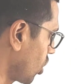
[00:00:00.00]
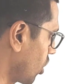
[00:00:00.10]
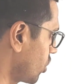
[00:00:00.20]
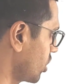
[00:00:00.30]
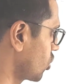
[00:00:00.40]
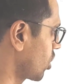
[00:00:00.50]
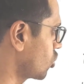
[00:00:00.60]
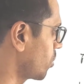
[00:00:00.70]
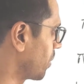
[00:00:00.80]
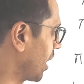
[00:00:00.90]
solute is
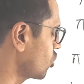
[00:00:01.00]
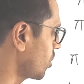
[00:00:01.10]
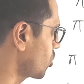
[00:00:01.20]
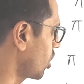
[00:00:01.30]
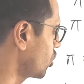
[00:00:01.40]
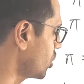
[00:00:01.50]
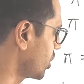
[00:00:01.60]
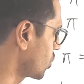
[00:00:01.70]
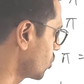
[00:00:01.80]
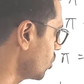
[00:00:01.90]
equals to mass of solute
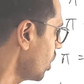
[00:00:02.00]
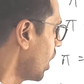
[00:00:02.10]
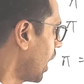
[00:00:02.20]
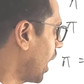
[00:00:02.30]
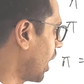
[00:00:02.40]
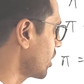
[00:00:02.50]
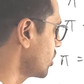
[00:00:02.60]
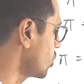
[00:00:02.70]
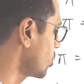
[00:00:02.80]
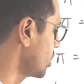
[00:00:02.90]
into R
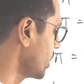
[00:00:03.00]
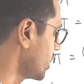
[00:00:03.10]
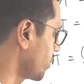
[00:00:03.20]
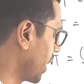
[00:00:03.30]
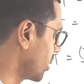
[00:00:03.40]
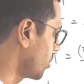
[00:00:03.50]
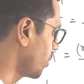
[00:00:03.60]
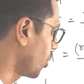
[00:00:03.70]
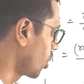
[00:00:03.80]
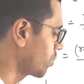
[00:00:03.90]
into T divided by
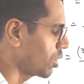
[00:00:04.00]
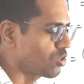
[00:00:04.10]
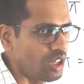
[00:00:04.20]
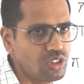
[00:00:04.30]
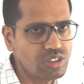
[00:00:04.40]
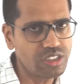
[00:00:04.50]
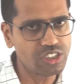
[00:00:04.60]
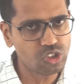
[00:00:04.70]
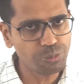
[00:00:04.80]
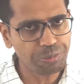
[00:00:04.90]
volume of solution into